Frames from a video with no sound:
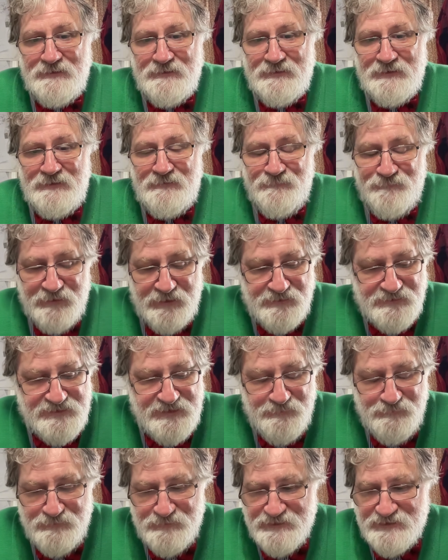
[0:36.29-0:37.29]
the
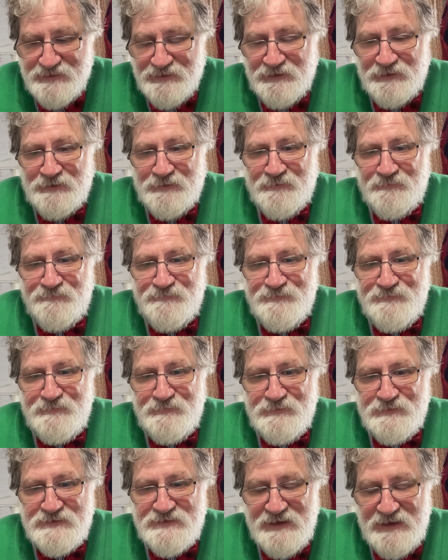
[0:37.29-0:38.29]
victims of
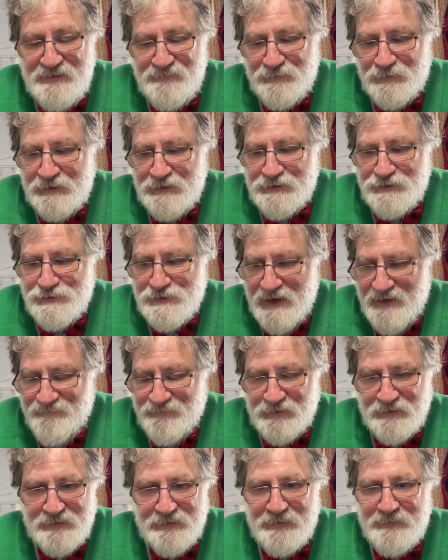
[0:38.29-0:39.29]
slavery and
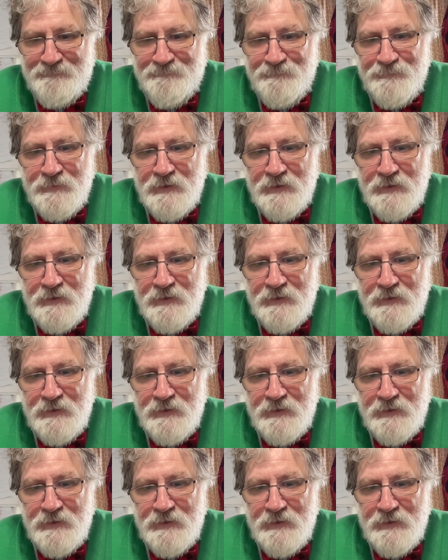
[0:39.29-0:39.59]
trafficking.